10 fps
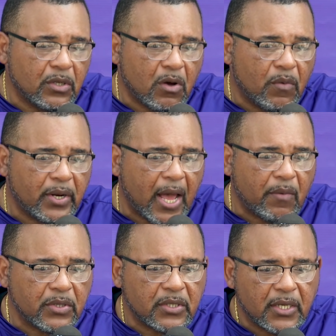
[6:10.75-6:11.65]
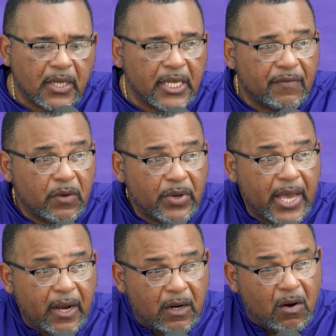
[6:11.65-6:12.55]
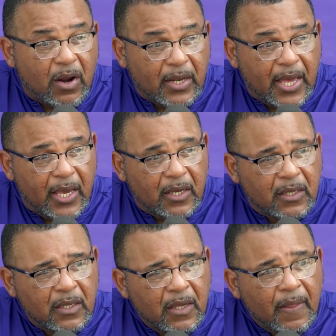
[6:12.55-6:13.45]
You know, when I was in Cleveland, we had Kennard Lang,